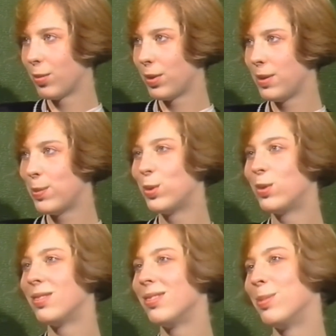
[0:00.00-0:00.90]

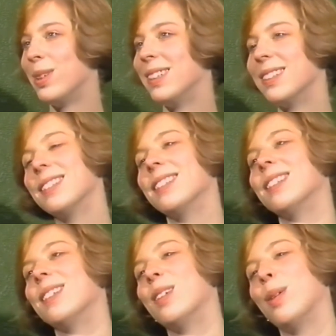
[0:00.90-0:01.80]
People being
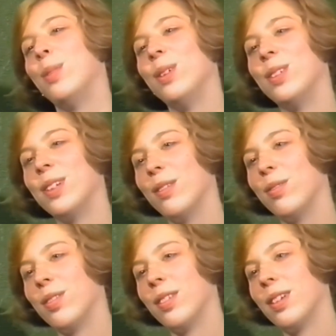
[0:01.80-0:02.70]
abusive
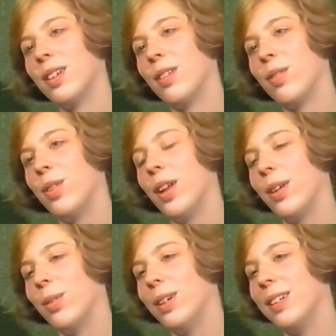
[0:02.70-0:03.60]
for no
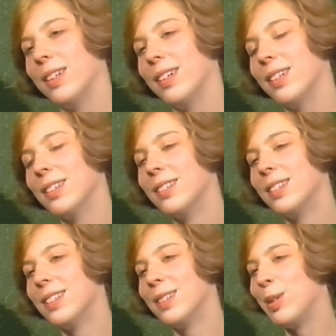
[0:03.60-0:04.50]
reason
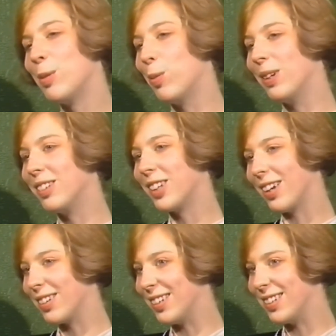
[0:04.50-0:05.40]
being
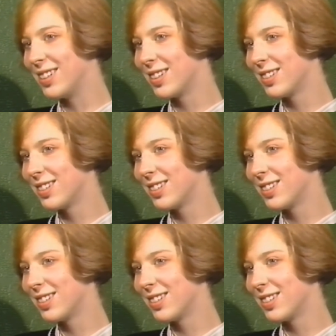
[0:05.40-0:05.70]
sexist,